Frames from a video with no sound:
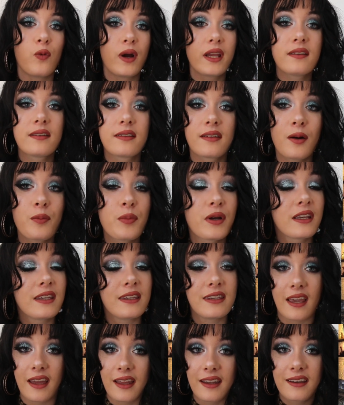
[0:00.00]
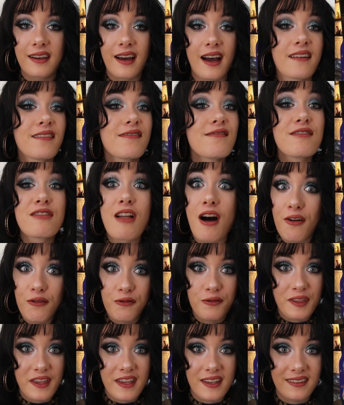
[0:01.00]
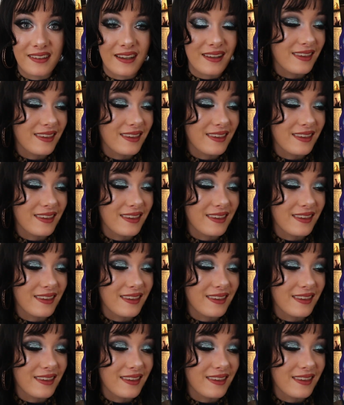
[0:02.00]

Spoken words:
waist up again, I love this.